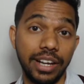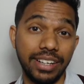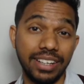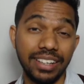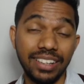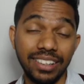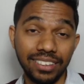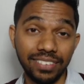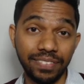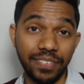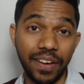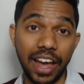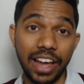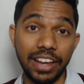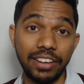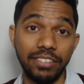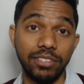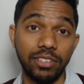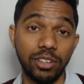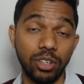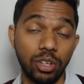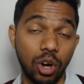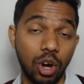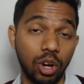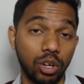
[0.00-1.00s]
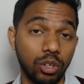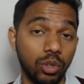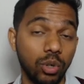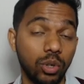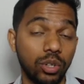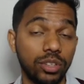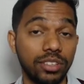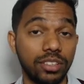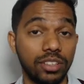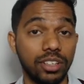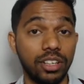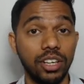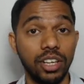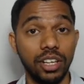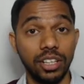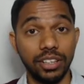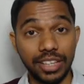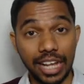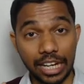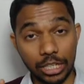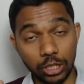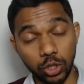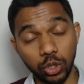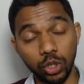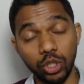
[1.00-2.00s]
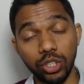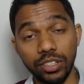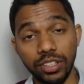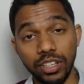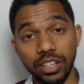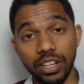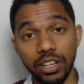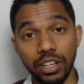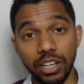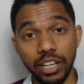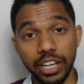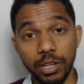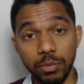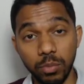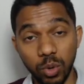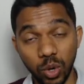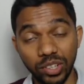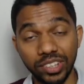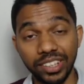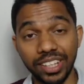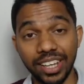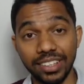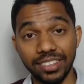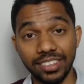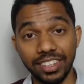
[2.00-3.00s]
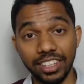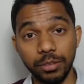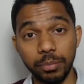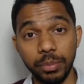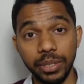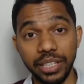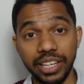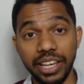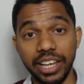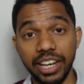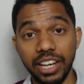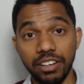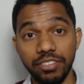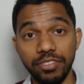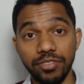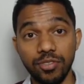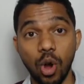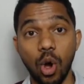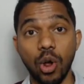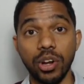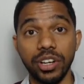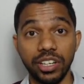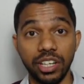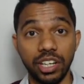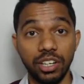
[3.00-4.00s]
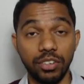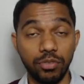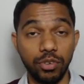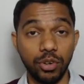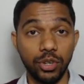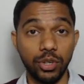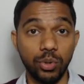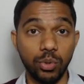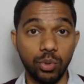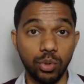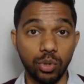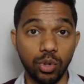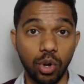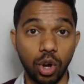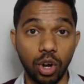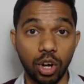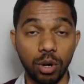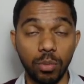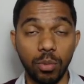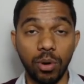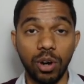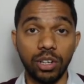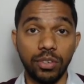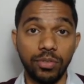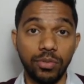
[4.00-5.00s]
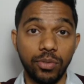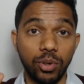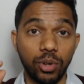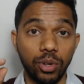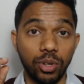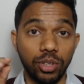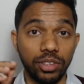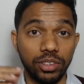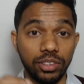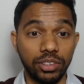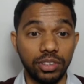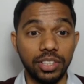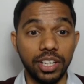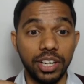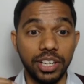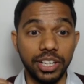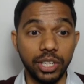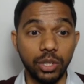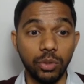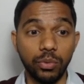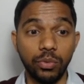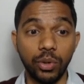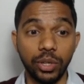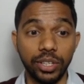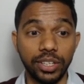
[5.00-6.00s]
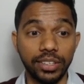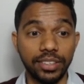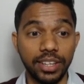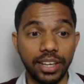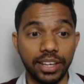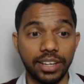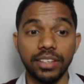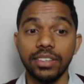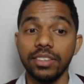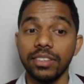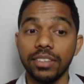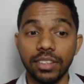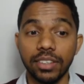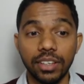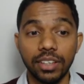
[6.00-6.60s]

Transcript: least 5 long notes. That should in most cases be enough content for you to talk about for 30 to 40 seconds.